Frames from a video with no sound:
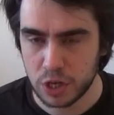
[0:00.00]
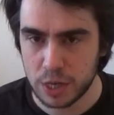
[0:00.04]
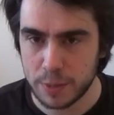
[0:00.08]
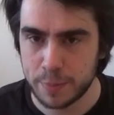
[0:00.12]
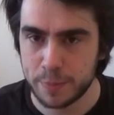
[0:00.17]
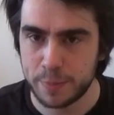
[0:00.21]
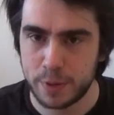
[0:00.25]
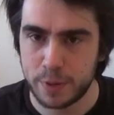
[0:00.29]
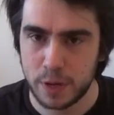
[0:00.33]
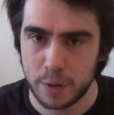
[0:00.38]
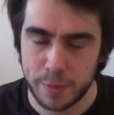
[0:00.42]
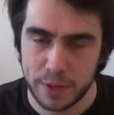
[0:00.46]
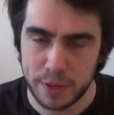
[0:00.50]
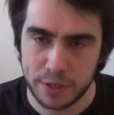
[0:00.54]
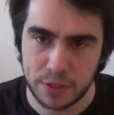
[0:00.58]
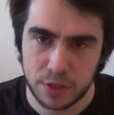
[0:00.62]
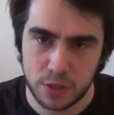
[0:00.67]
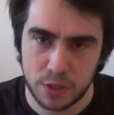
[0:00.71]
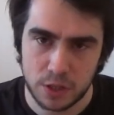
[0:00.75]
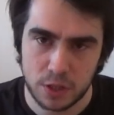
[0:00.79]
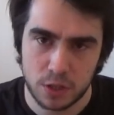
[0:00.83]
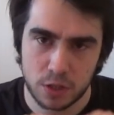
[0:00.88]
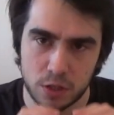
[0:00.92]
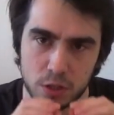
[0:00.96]

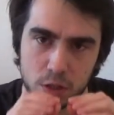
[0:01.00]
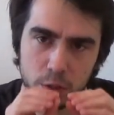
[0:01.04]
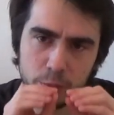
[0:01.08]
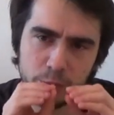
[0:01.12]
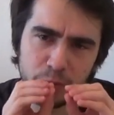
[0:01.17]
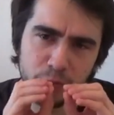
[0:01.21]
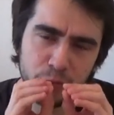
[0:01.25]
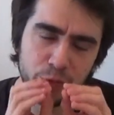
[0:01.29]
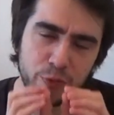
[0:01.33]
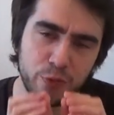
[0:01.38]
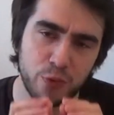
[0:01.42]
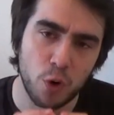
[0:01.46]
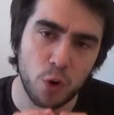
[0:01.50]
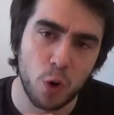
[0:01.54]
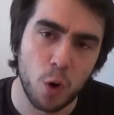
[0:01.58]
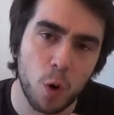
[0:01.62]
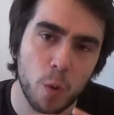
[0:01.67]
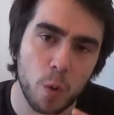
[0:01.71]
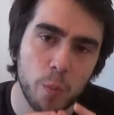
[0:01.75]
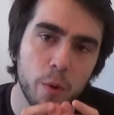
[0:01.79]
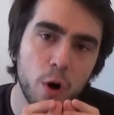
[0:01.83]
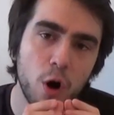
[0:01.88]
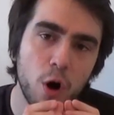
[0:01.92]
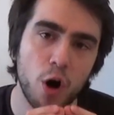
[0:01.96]
implemented some
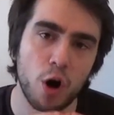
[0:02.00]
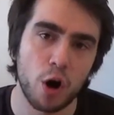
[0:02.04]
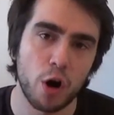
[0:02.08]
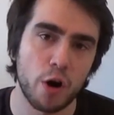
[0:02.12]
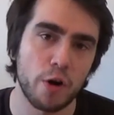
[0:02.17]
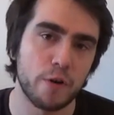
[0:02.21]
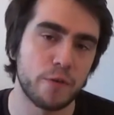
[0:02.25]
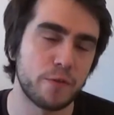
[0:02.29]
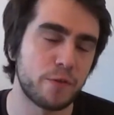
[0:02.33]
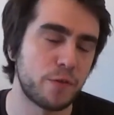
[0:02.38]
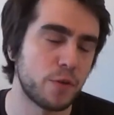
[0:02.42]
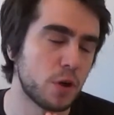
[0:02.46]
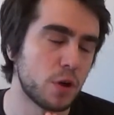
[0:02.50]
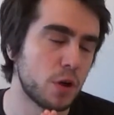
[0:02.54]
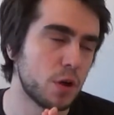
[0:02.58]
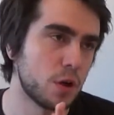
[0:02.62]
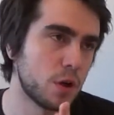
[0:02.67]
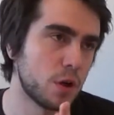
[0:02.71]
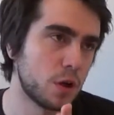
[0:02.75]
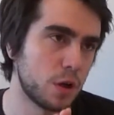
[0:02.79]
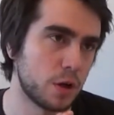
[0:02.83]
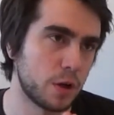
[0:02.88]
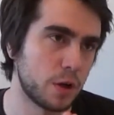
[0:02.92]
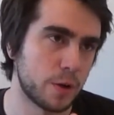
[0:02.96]
form of
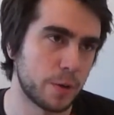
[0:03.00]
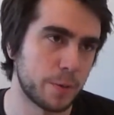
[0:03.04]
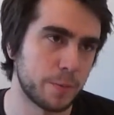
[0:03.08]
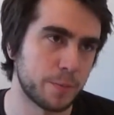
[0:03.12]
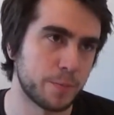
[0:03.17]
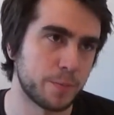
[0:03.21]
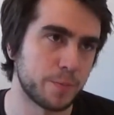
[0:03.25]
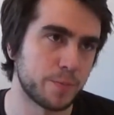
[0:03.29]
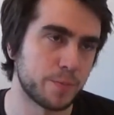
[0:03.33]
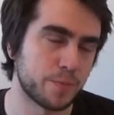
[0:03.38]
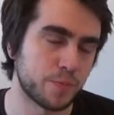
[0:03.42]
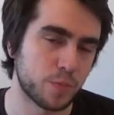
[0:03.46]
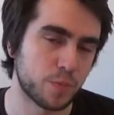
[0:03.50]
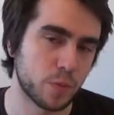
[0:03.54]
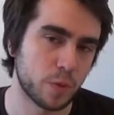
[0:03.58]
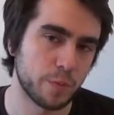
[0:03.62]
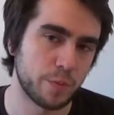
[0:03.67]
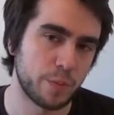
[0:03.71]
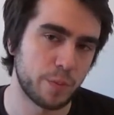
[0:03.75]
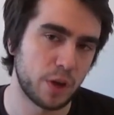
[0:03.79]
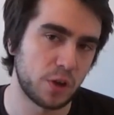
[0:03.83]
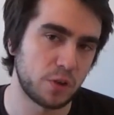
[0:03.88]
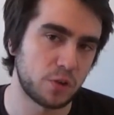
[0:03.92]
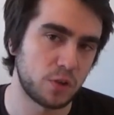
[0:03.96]

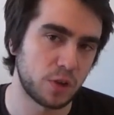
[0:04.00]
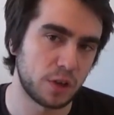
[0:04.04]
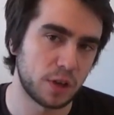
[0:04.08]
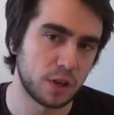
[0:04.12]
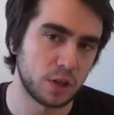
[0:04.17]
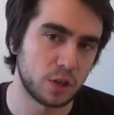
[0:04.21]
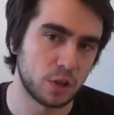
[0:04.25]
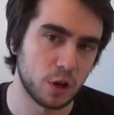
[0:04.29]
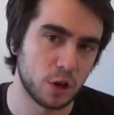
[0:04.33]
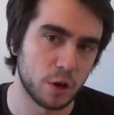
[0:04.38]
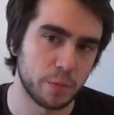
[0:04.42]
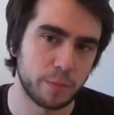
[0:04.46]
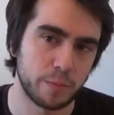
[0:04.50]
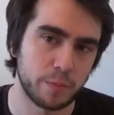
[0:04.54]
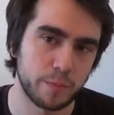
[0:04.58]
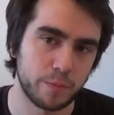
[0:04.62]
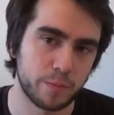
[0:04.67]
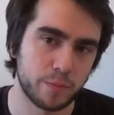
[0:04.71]
basic income.